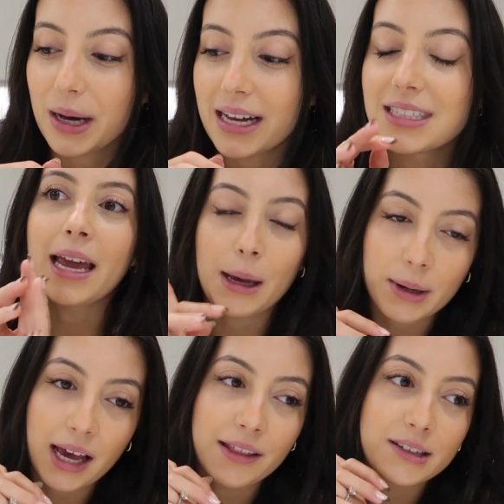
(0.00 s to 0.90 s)
but I am
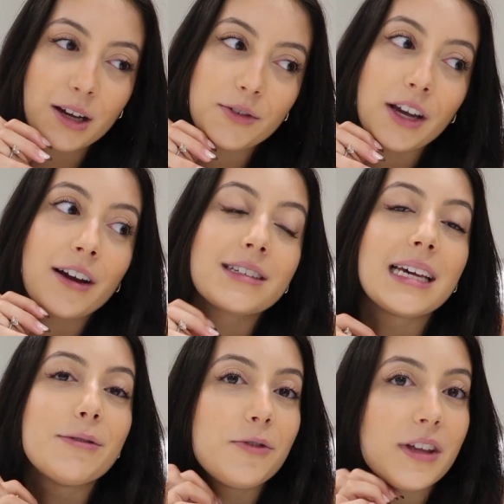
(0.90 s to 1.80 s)
gonna end this off here because I
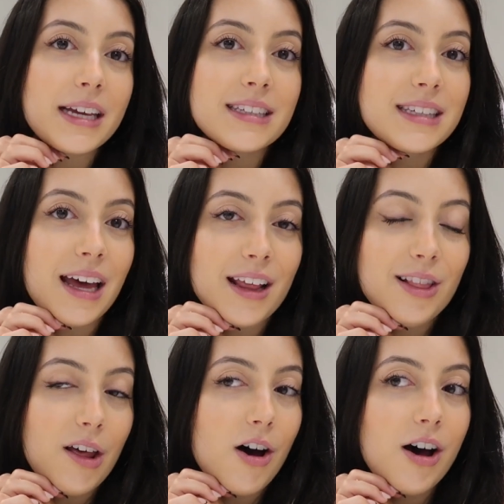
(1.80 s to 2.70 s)
have a feeling it's
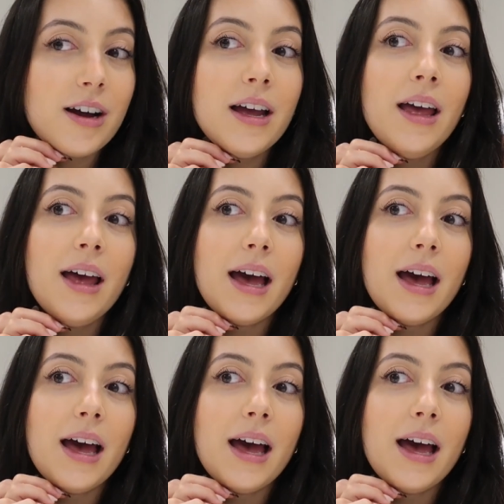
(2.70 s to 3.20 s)
getting long.